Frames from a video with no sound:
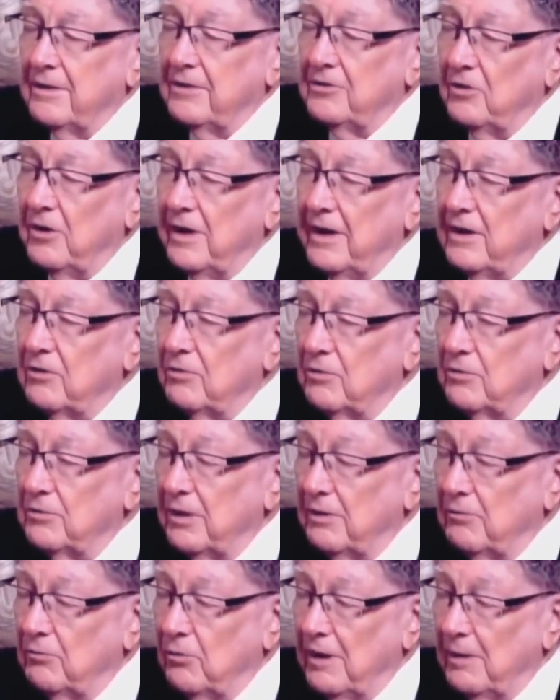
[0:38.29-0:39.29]
The
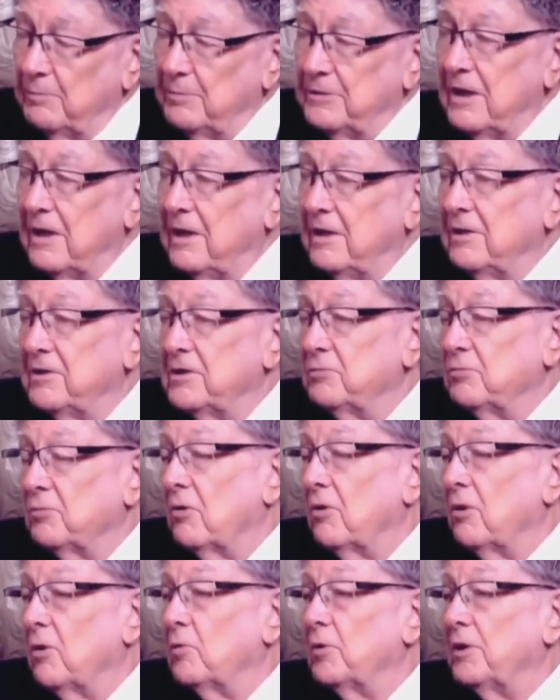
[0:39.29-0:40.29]
Draco
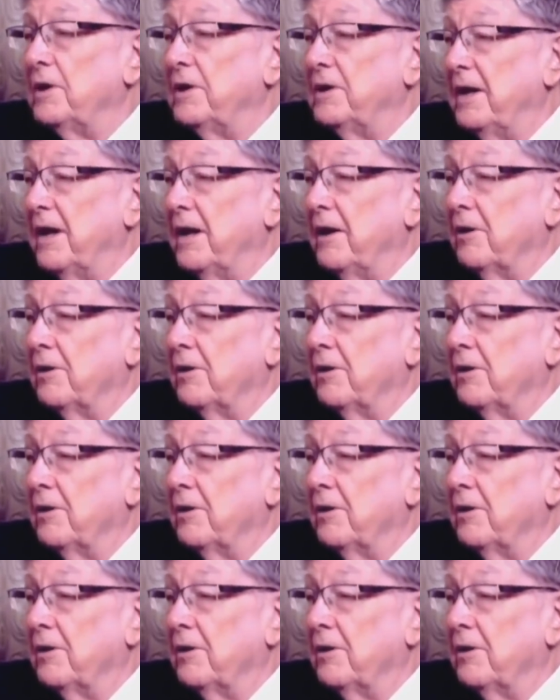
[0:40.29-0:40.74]
reptilians were already